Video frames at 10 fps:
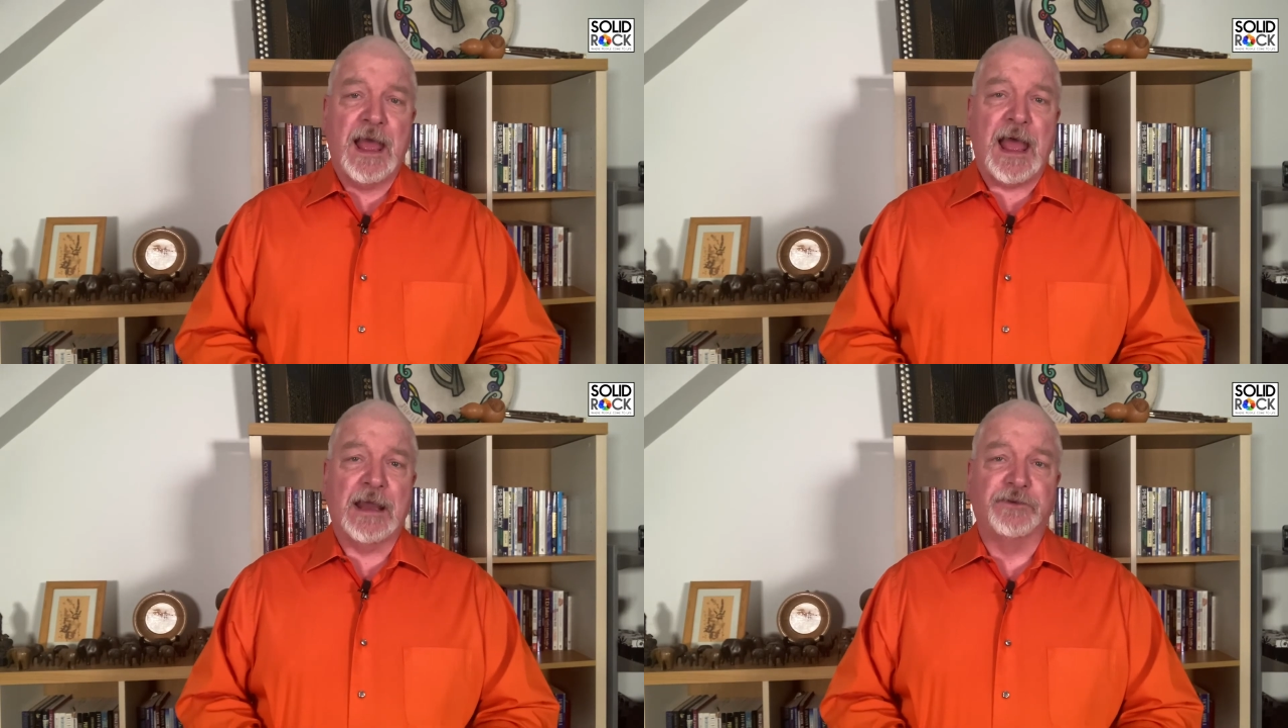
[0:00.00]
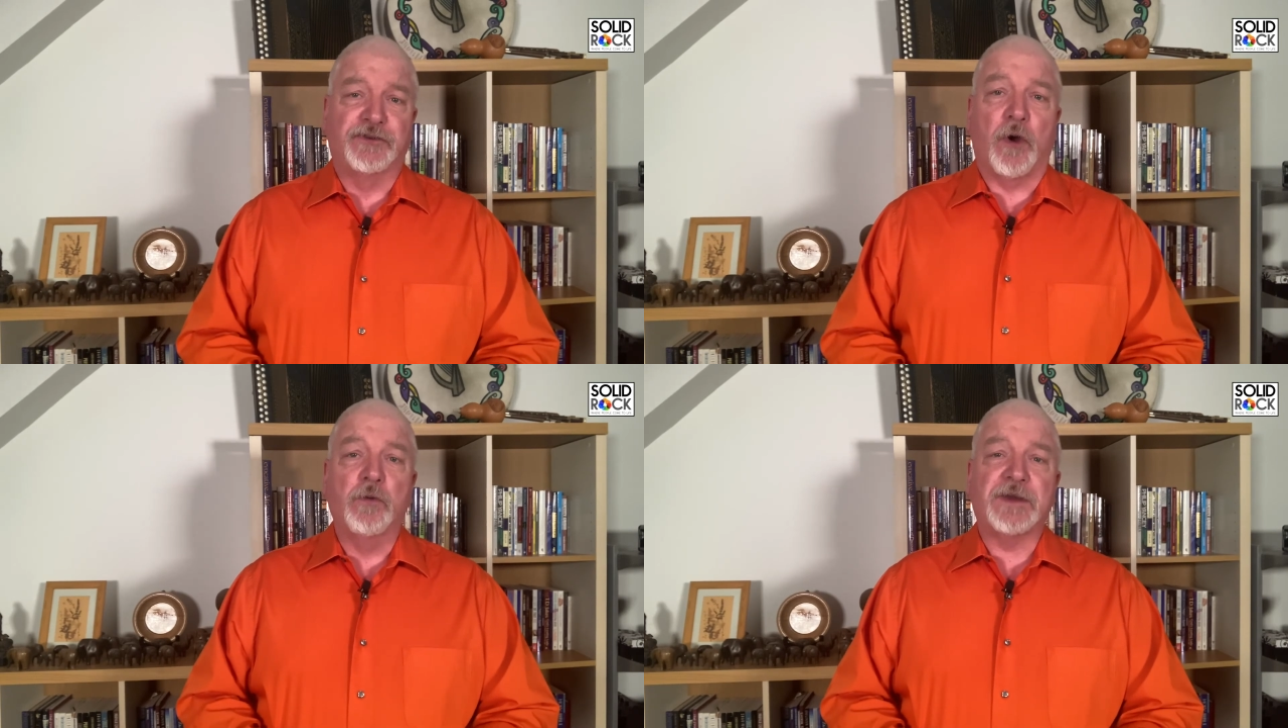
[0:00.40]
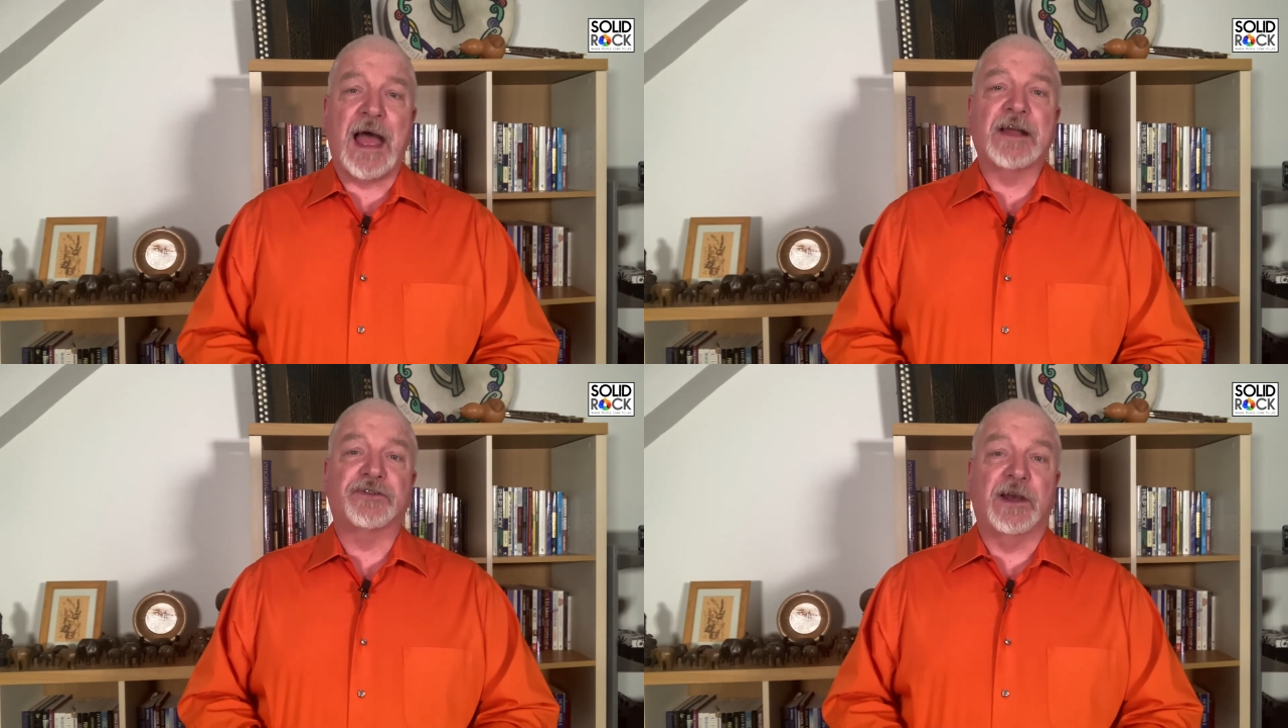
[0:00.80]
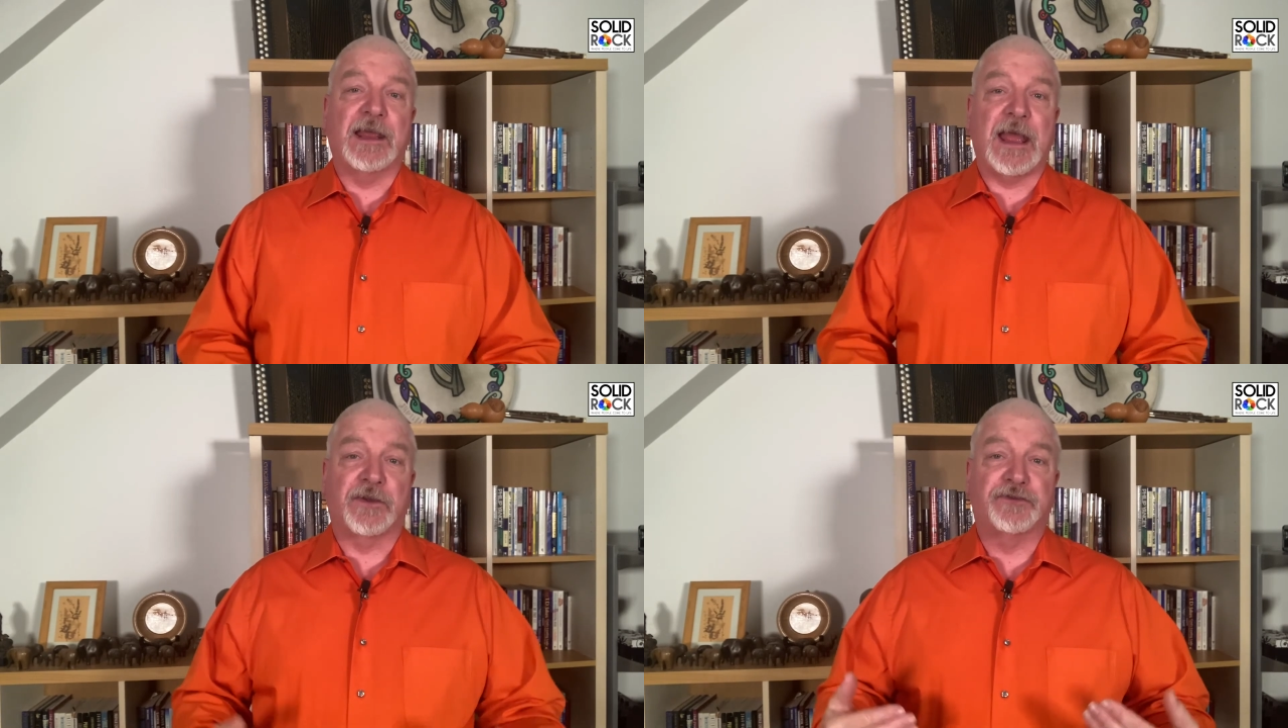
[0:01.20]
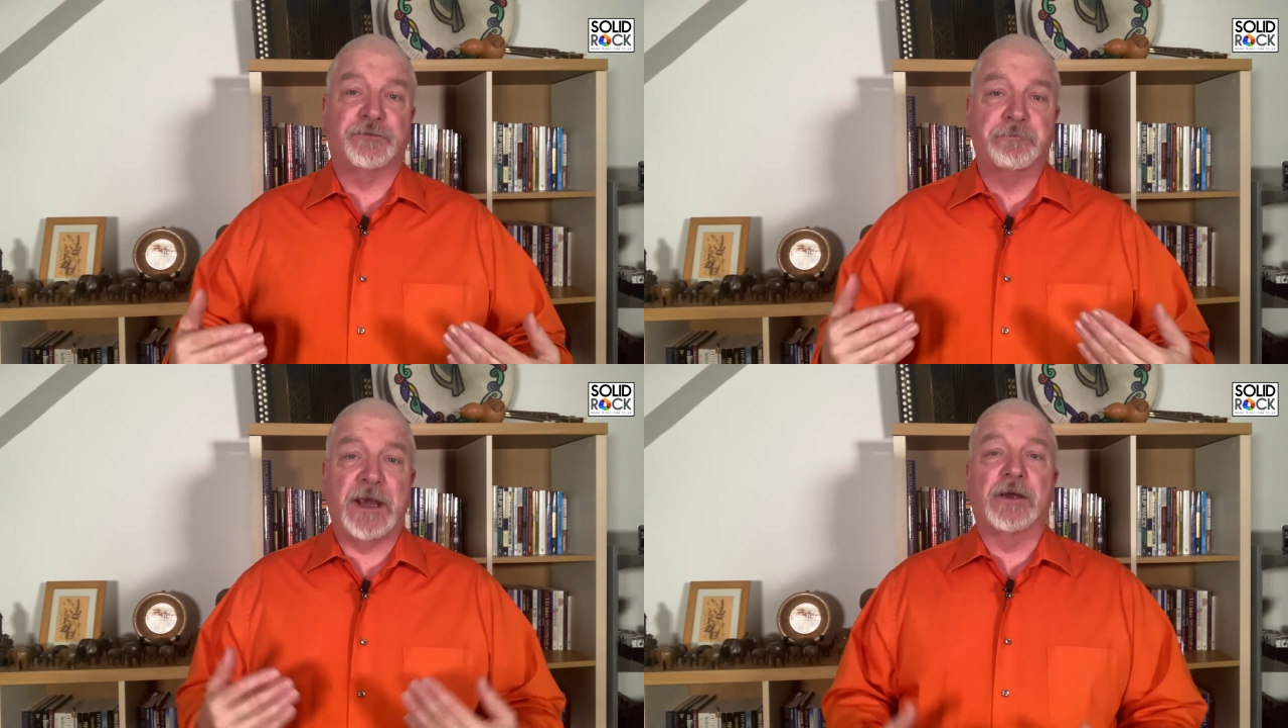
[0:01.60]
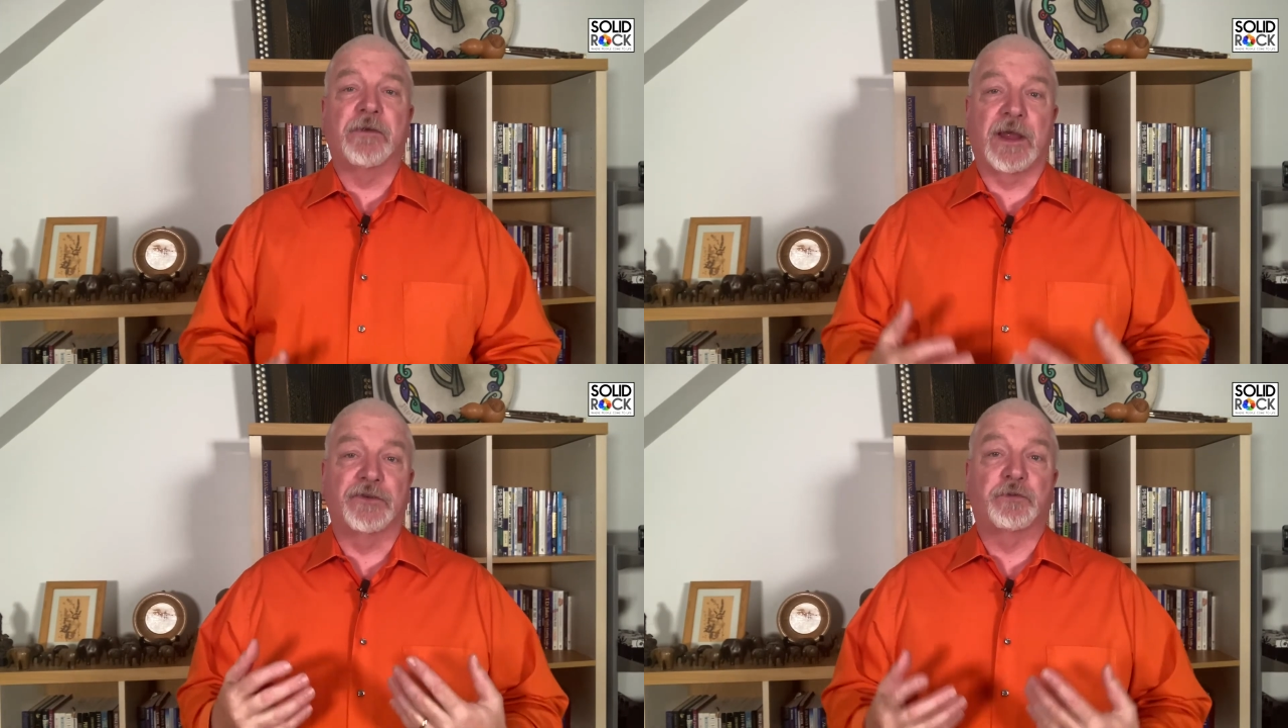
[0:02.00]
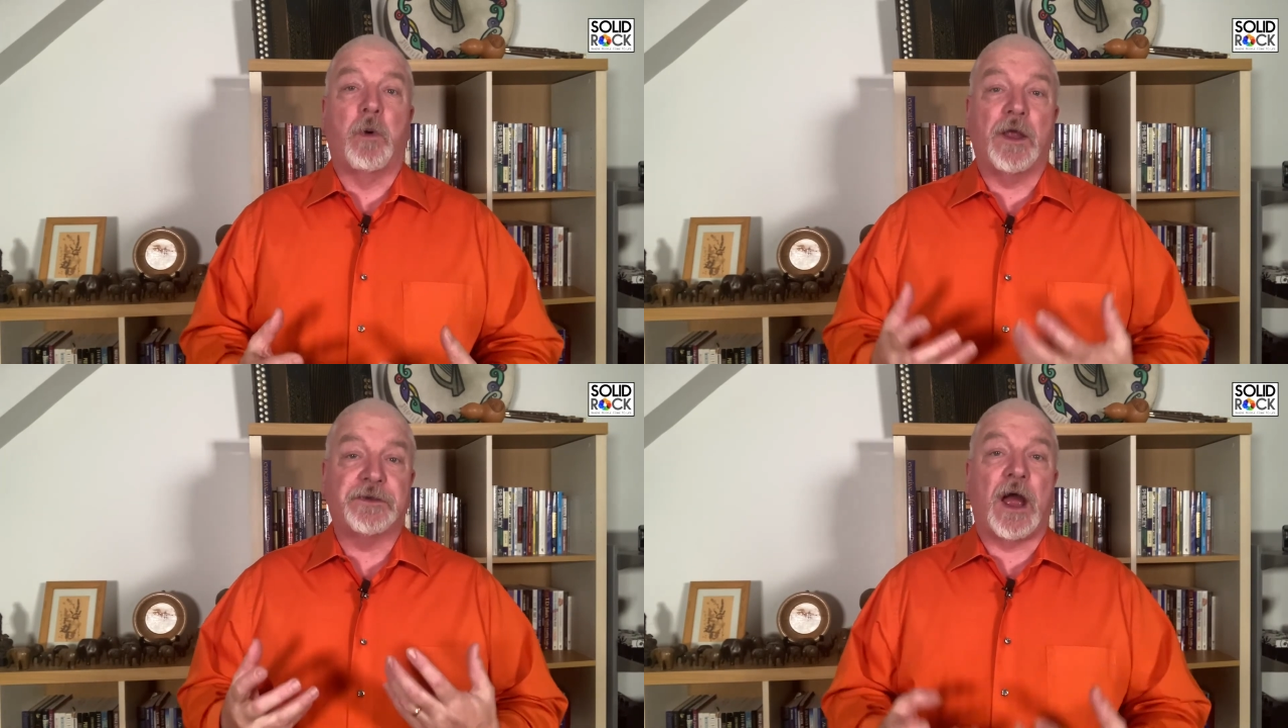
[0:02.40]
and don't actually experience what